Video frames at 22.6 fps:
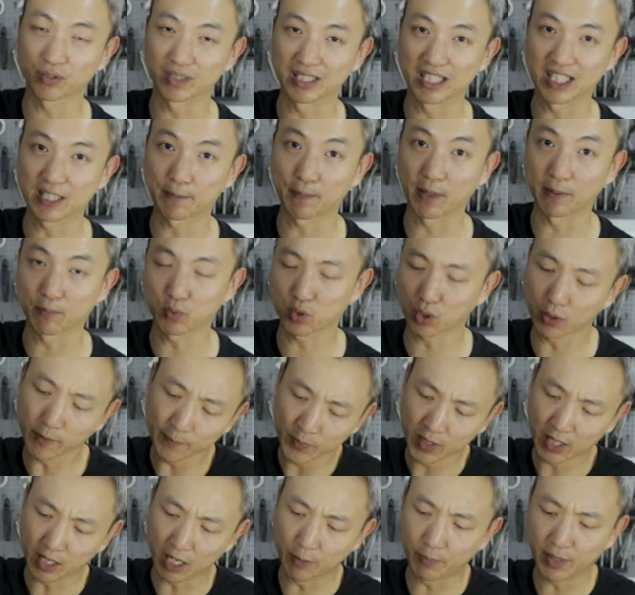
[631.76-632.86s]
on this bib. So
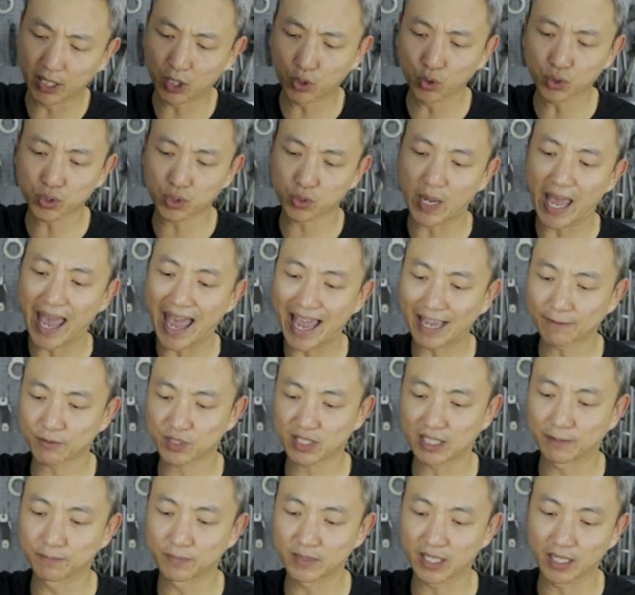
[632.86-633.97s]
it'd be good to have
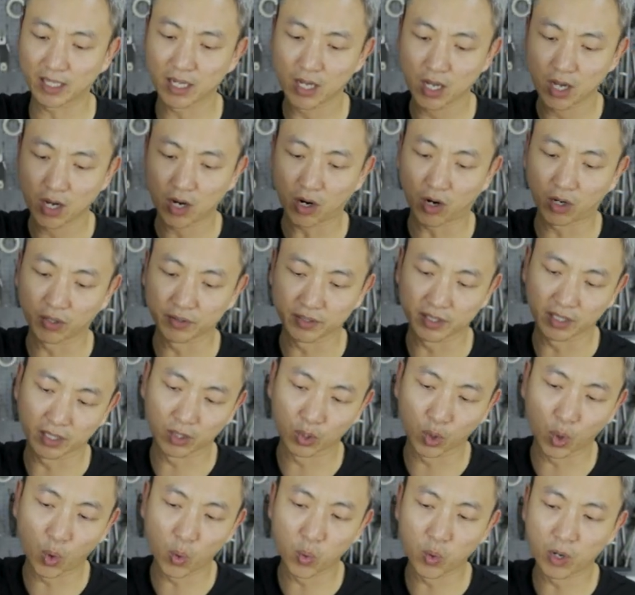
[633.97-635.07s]
something on the
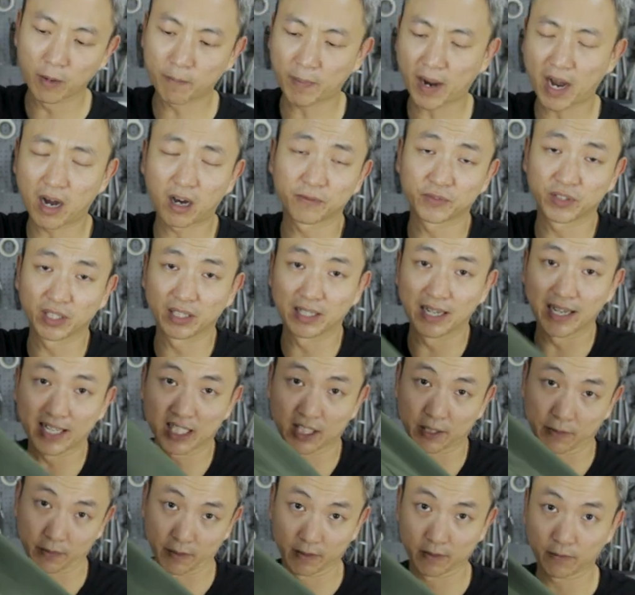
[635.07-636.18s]
lower part of the
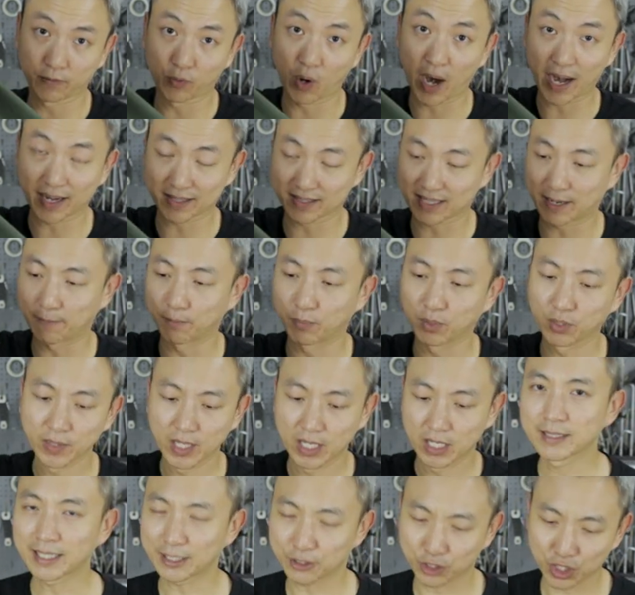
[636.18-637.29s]
legs, for example.
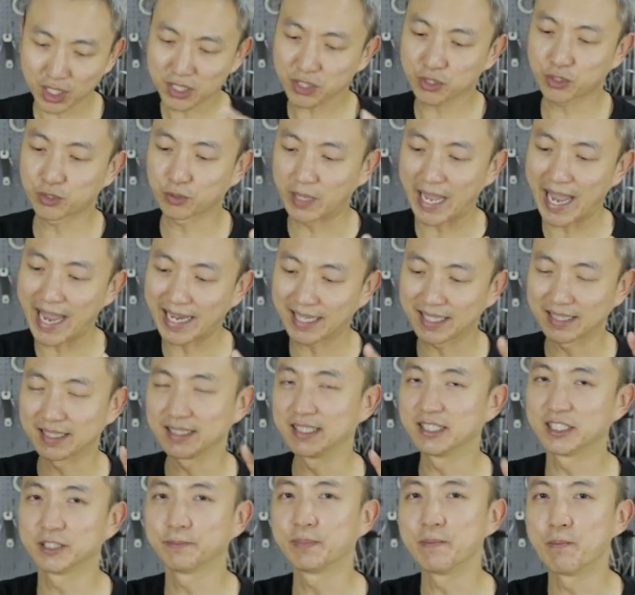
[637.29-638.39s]
Yeah, just to add a
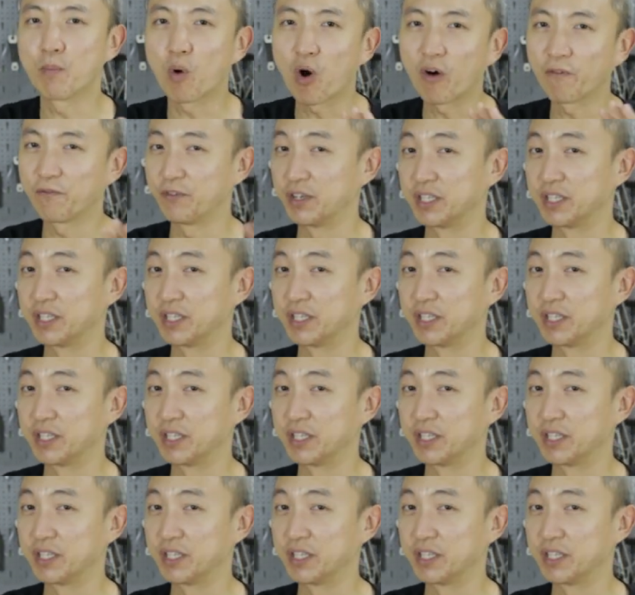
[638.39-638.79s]
little bit more